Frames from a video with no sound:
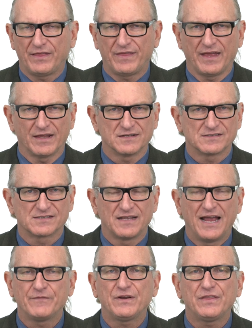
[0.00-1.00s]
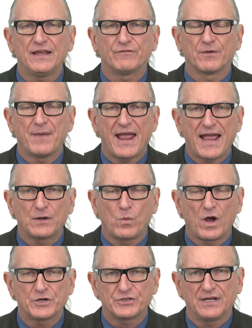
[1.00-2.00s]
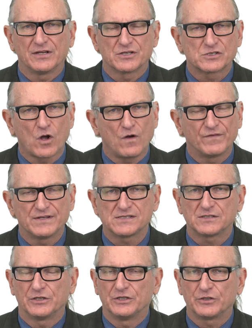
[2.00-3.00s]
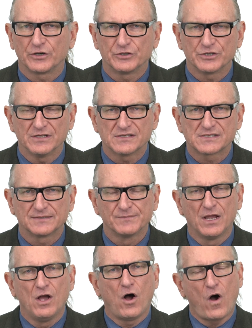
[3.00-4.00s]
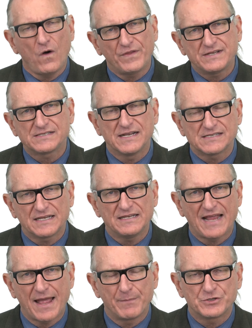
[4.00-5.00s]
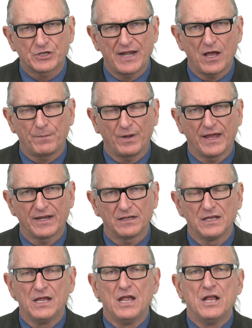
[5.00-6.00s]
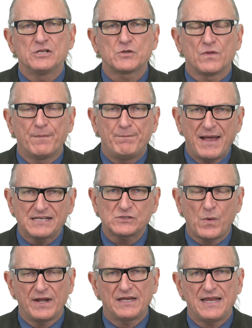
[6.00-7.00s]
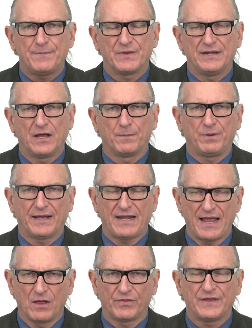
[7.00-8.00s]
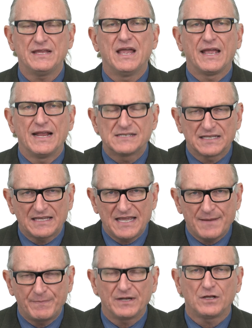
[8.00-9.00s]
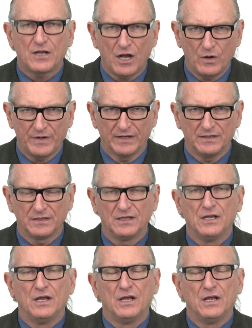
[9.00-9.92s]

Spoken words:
many things. Everything from hand washing to solvents to detergents. All these things can damage a nail plate. So the best way to keep the nail plate healthy is to keep it coated.